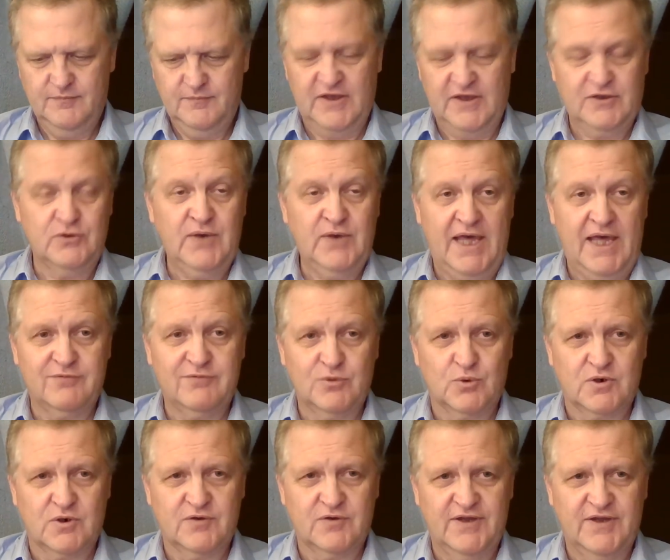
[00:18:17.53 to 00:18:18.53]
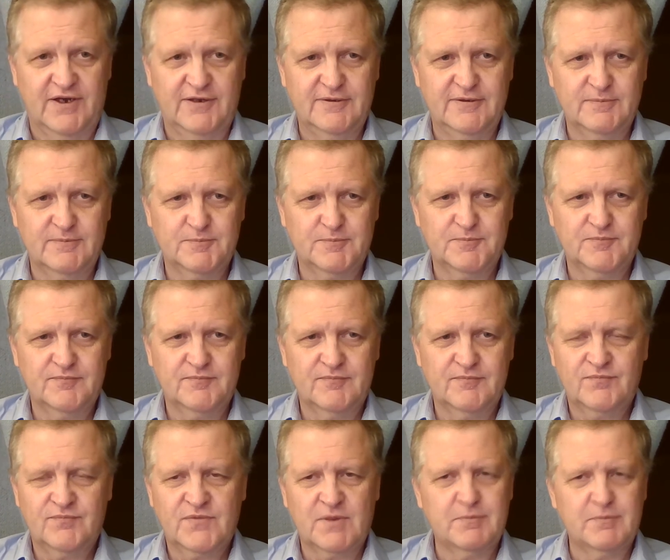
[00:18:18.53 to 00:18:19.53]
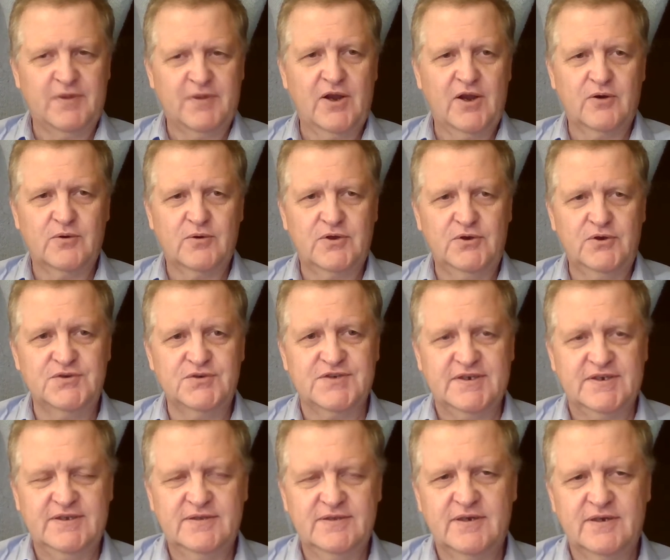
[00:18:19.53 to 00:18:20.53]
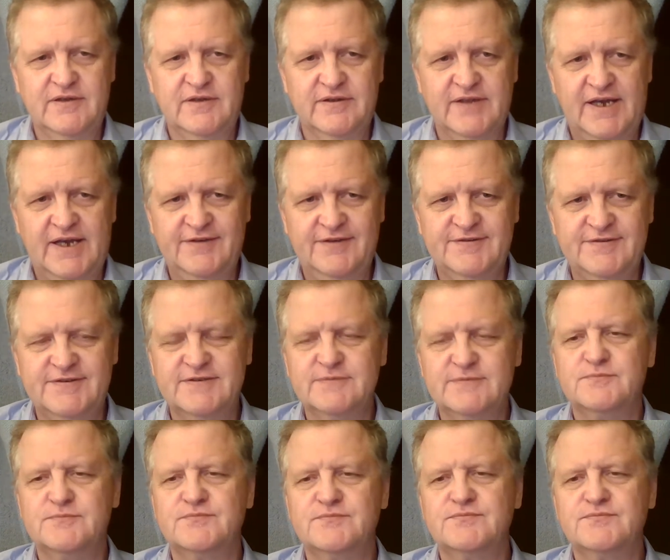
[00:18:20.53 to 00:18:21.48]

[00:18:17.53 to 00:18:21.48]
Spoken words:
They do have a word the, but they don't use it unless